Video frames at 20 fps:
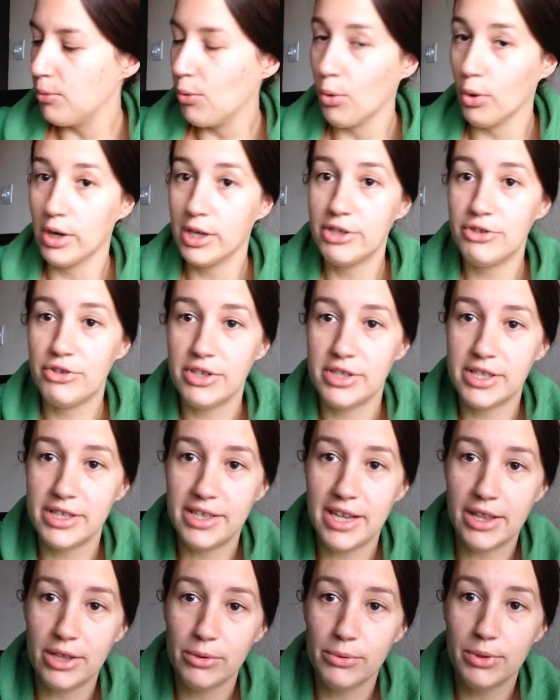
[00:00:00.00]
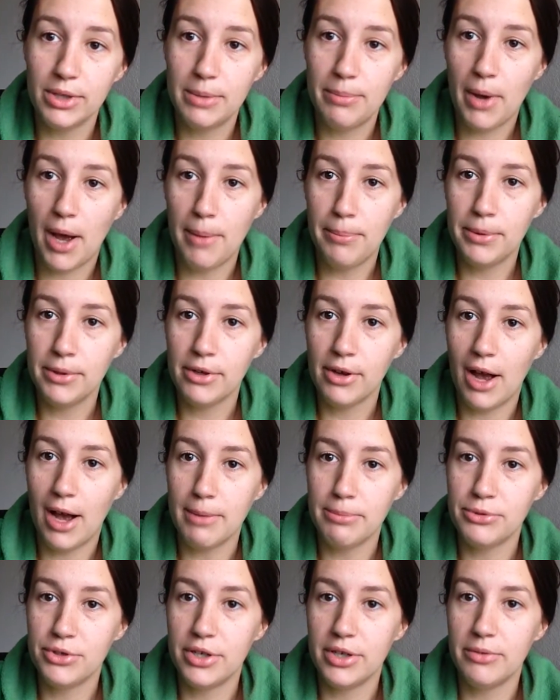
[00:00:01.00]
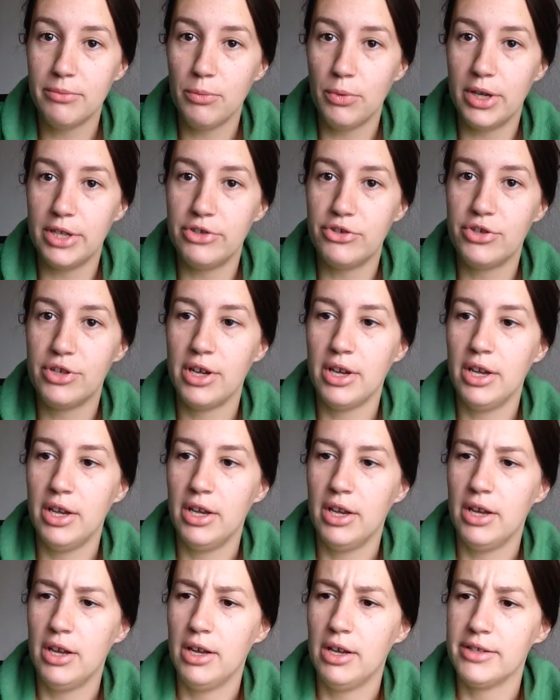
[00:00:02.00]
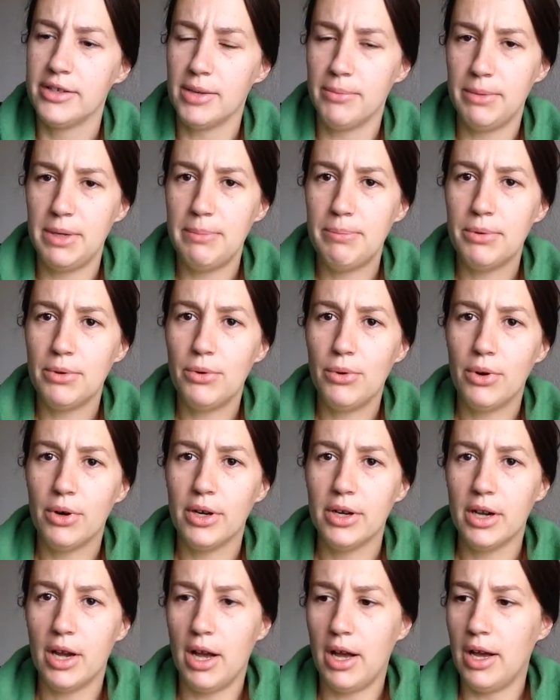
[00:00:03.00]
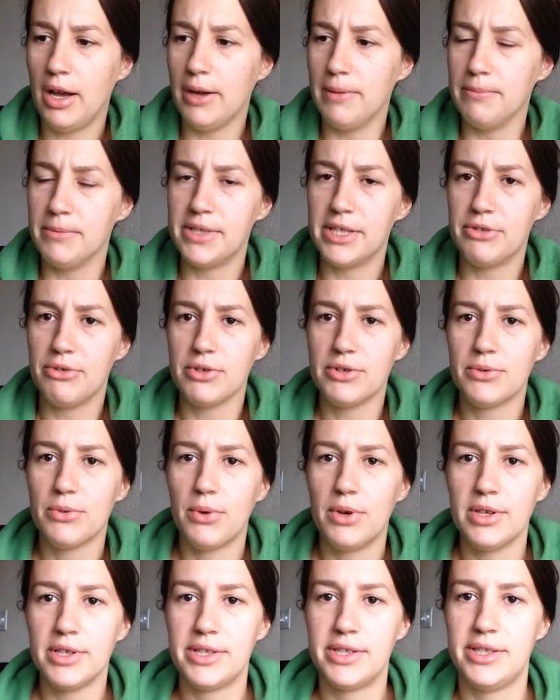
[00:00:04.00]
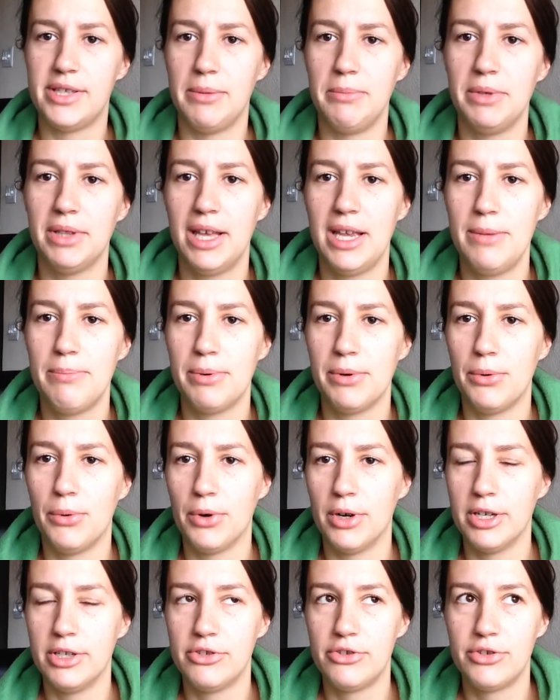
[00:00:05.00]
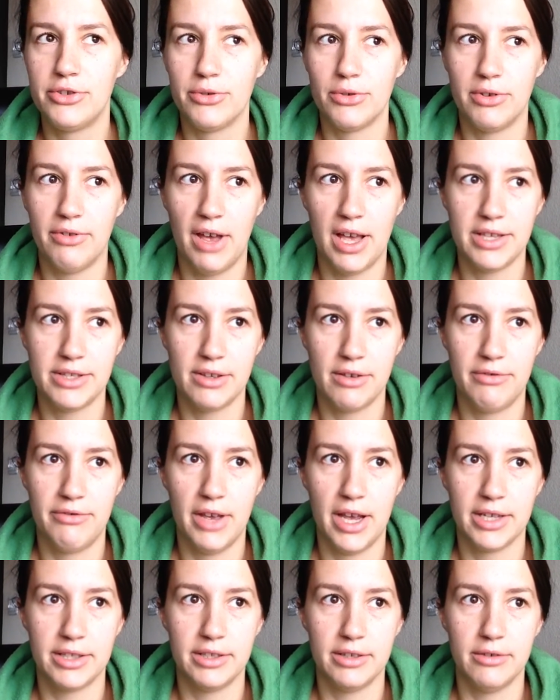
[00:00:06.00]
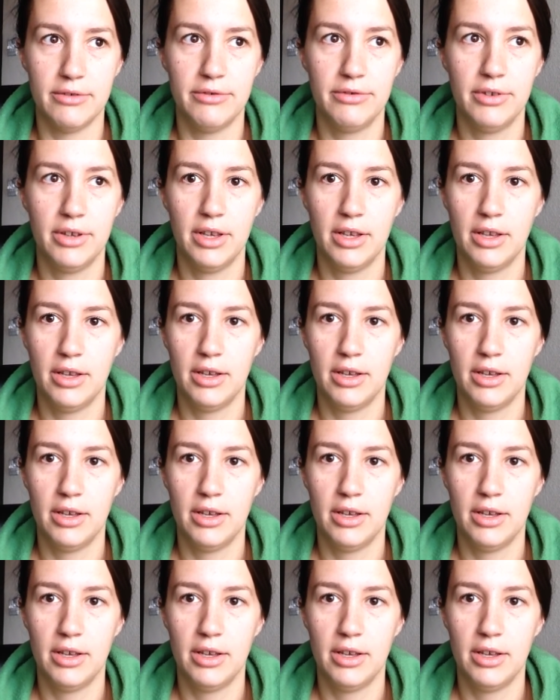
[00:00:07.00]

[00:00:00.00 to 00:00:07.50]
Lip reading: Orange is another really popular option, which some people or citrus oils stimulate, but orange sort of has the effect of,